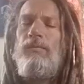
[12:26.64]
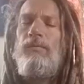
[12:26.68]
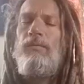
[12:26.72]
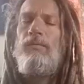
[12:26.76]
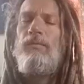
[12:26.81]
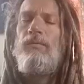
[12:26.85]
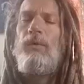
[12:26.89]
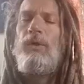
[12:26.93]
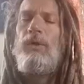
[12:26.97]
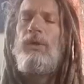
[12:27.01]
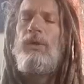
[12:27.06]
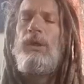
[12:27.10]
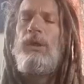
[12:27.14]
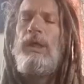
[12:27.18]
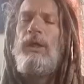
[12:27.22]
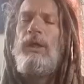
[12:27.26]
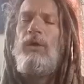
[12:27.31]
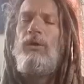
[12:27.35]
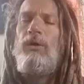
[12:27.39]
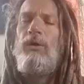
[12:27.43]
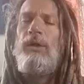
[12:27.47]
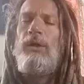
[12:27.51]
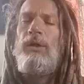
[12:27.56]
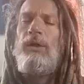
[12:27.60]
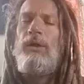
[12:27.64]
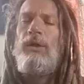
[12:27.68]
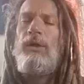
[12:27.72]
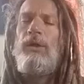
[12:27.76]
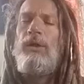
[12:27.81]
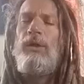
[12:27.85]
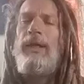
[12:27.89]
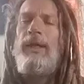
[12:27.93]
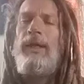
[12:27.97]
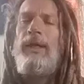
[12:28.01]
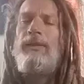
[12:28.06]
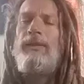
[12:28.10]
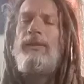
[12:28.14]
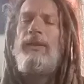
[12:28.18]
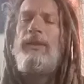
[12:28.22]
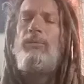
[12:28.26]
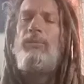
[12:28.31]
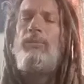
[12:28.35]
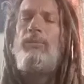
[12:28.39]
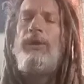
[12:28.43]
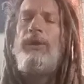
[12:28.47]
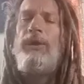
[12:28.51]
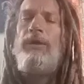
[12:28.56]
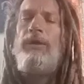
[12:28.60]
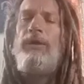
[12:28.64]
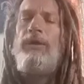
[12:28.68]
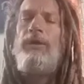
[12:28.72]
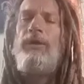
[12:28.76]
And now, lastly, bring your